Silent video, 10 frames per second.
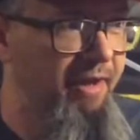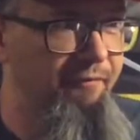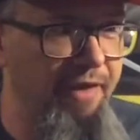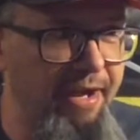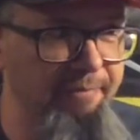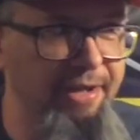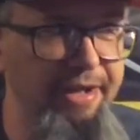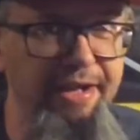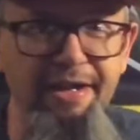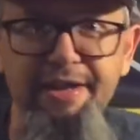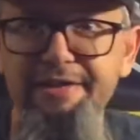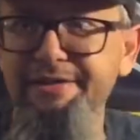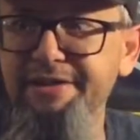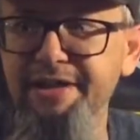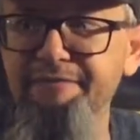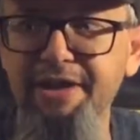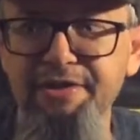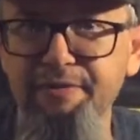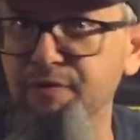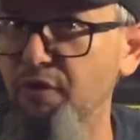family and stuff that I
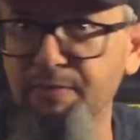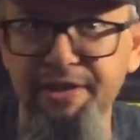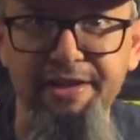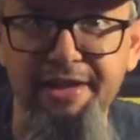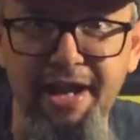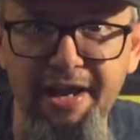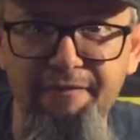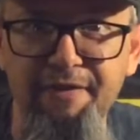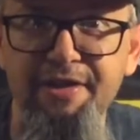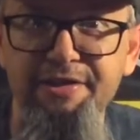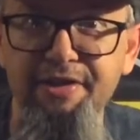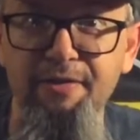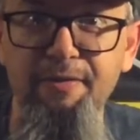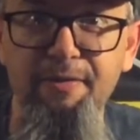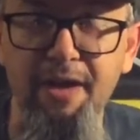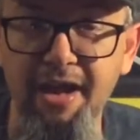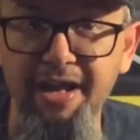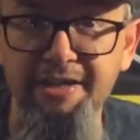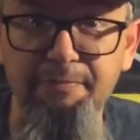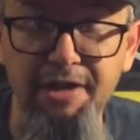do normally in life, so I
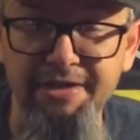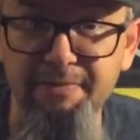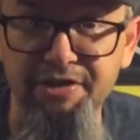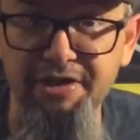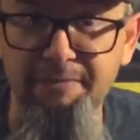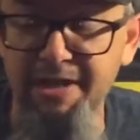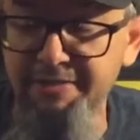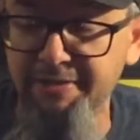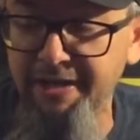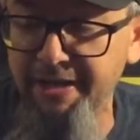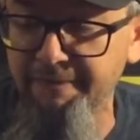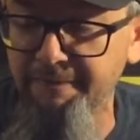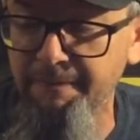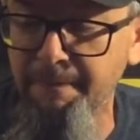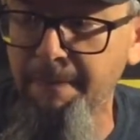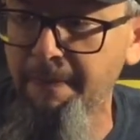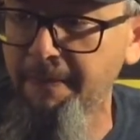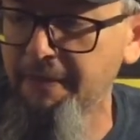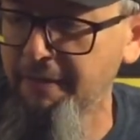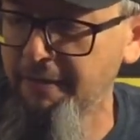get to play as much as I possibly can.
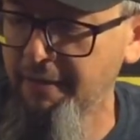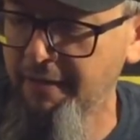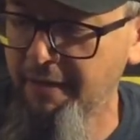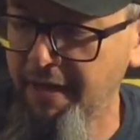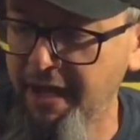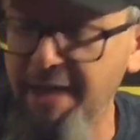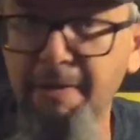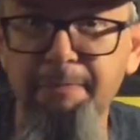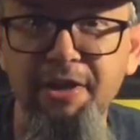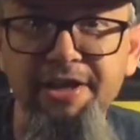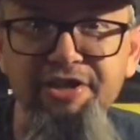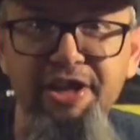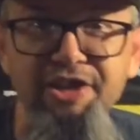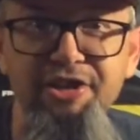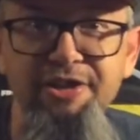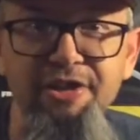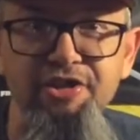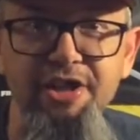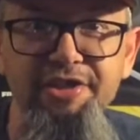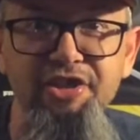And my PlayStation
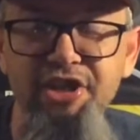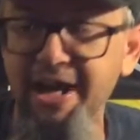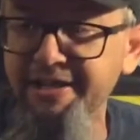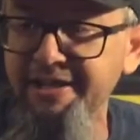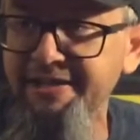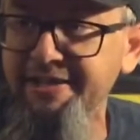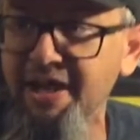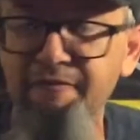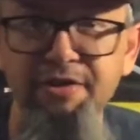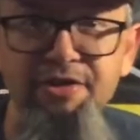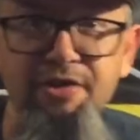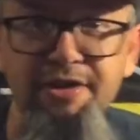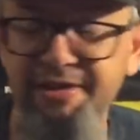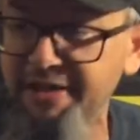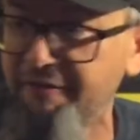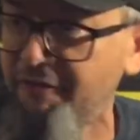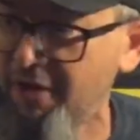just ejected itself and turned itself